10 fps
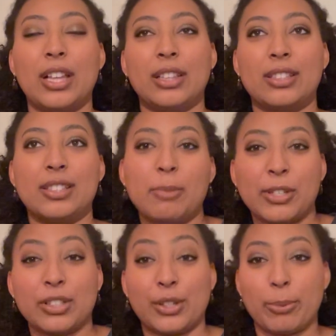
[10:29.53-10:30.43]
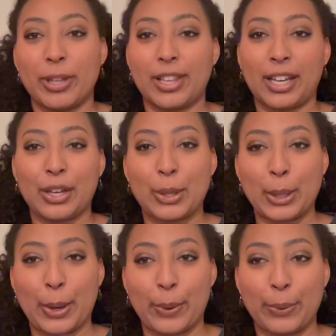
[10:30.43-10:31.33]
smells a little bit like
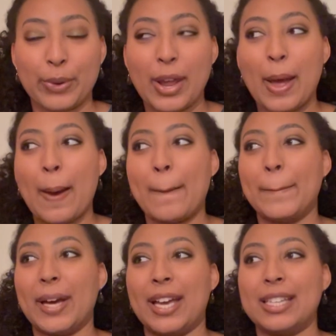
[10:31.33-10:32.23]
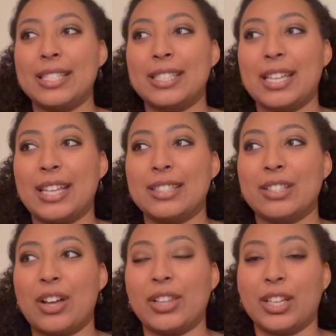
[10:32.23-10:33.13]
cologne, but it's
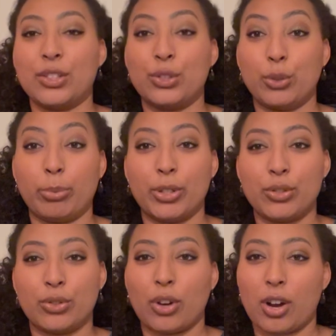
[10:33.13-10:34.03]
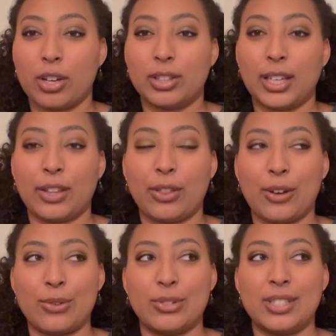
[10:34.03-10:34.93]
not like super strong like
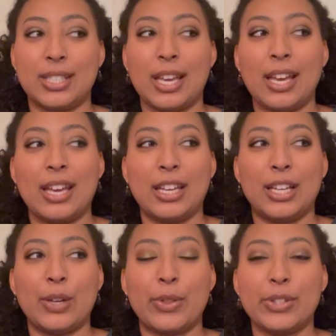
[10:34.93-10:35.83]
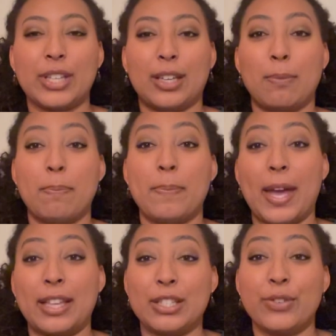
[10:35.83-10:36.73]
those, you know, those like
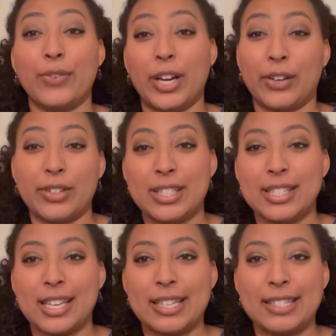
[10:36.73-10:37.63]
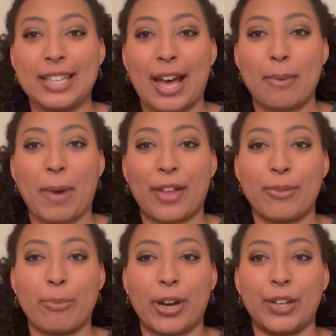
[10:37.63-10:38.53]
men's fragrances at Bath
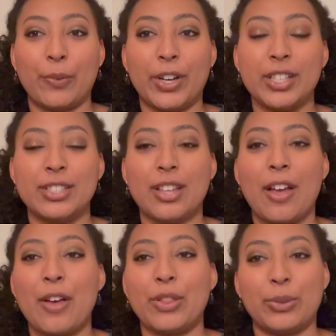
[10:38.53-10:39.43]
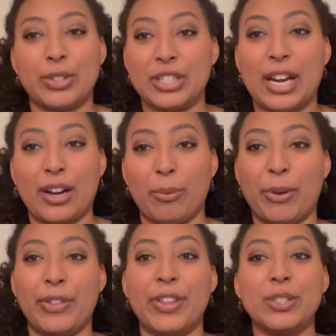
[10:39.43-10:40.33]
and Body Works. Those are
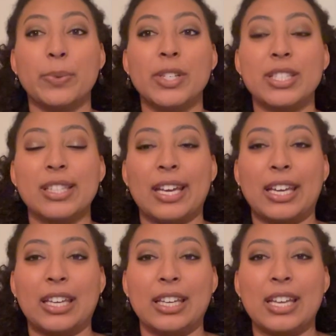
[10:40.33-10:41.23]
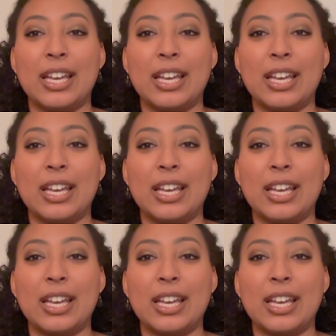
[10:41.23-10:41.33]
terrible. This one is like